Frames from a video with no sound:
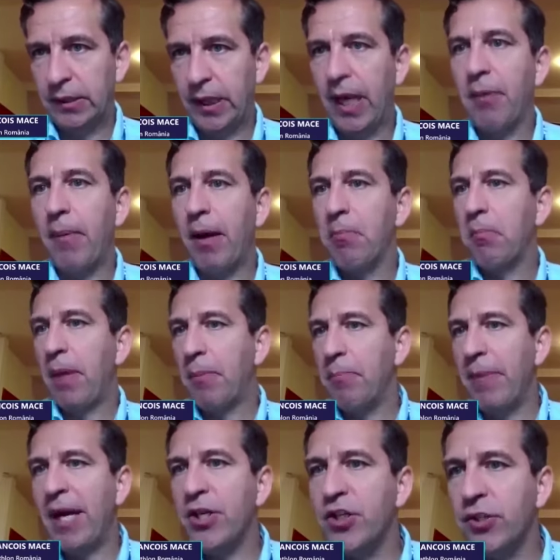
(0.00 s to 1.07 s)
Okay, I, I,
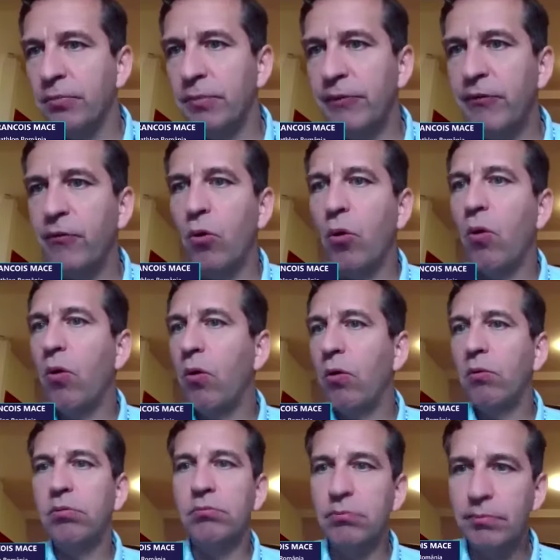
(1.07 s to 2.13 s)
mentioned
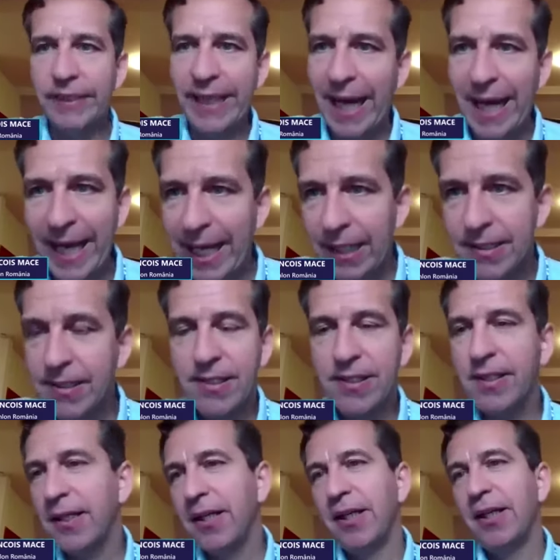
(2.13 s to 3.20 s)
before
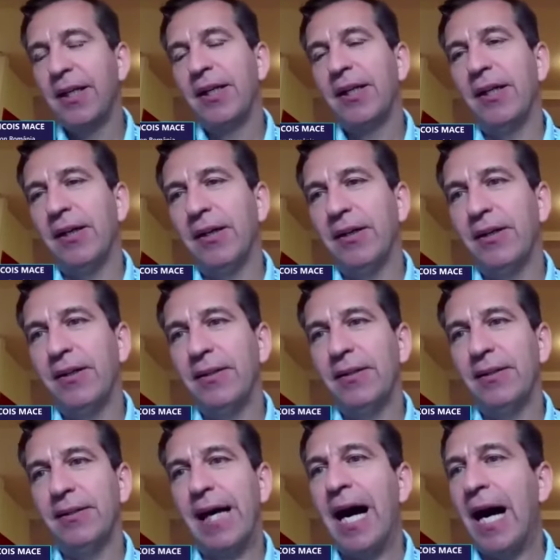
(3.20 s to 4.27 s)
Galatz,
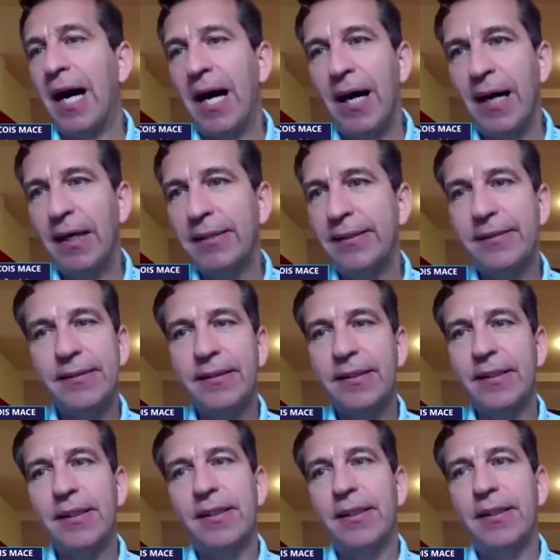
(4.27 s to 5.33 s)
uh, Arad,
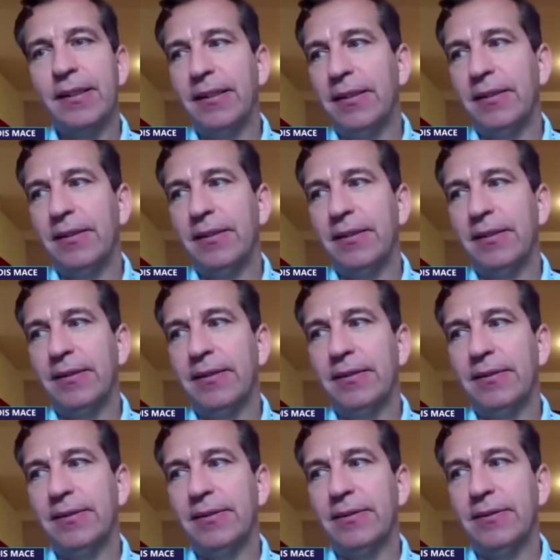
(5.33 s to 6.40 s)

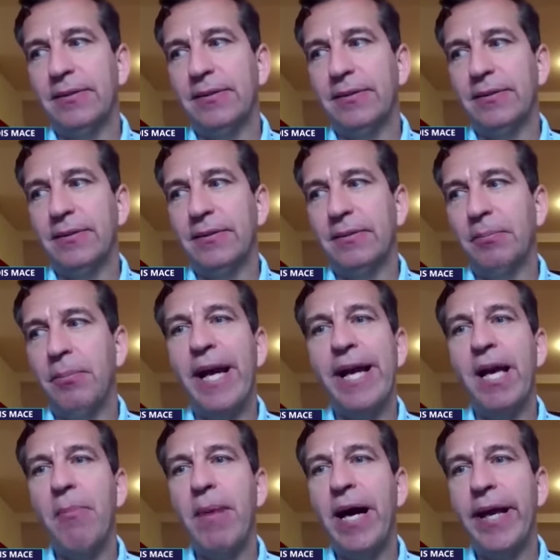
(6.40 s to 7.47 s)
uh,
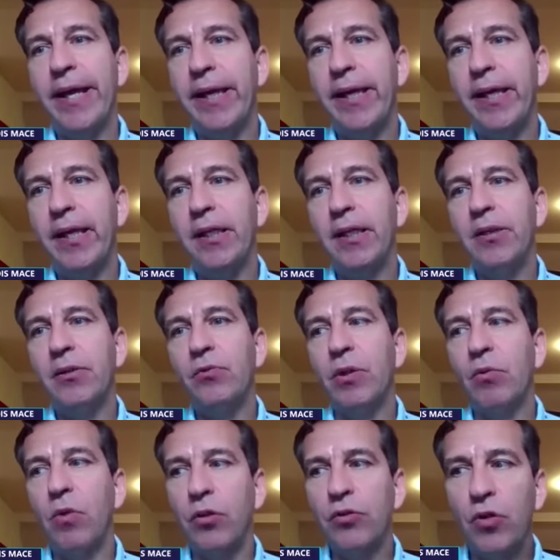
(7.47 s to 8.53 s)
Baia Mare.
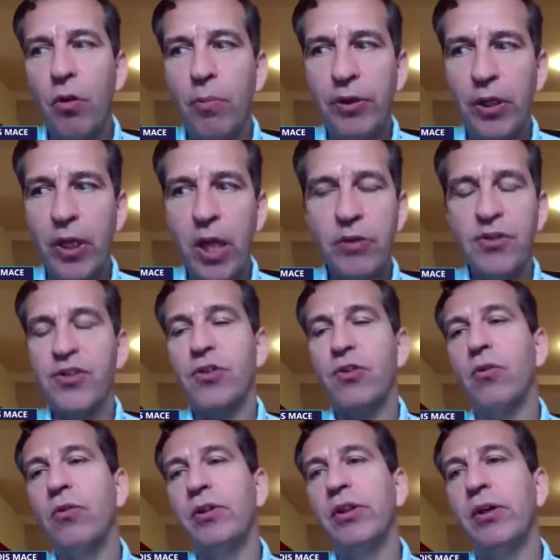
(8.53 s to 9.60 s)
We want to open another
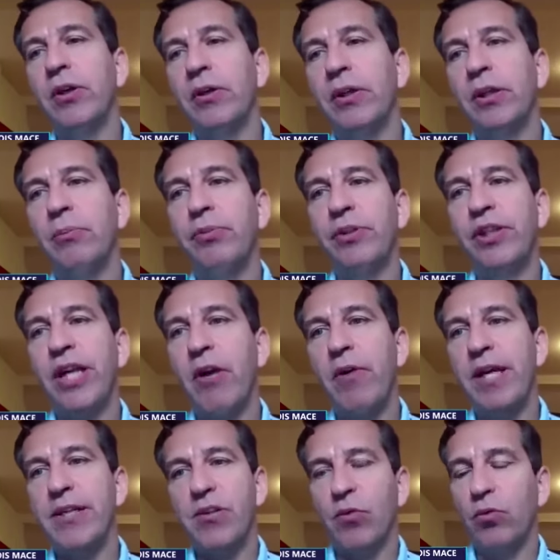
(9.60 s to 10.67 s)
store in uh, in
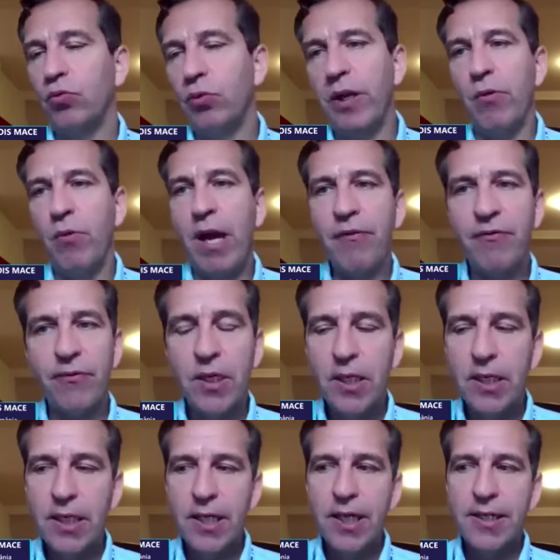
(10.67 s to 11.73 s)
Bucharest. So we, we have
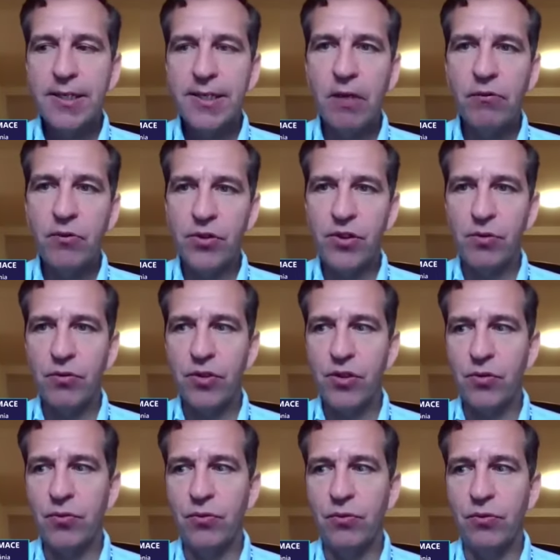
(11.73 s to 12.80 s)
seven stores
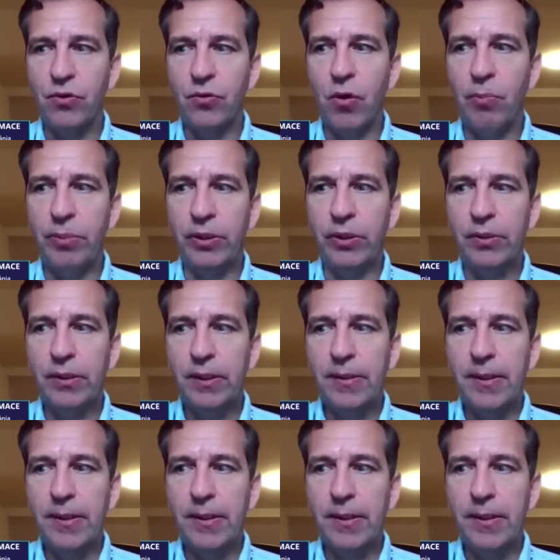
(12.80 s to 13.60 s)
to to open.